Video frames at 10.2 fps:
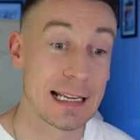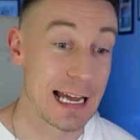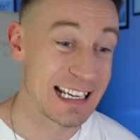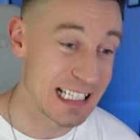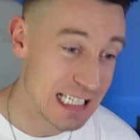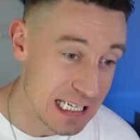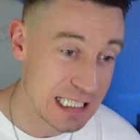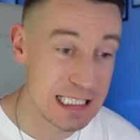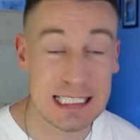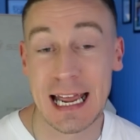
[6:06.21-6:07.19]
getting
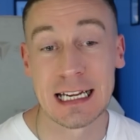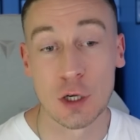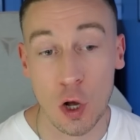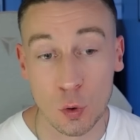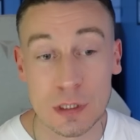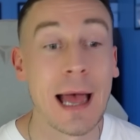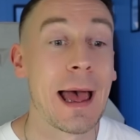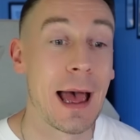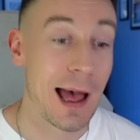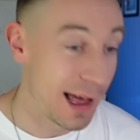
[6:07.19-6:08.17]
assists, getting goals.
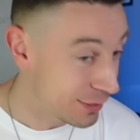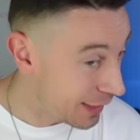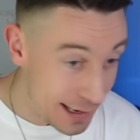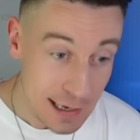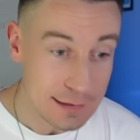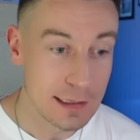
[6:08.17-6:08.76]
That ain't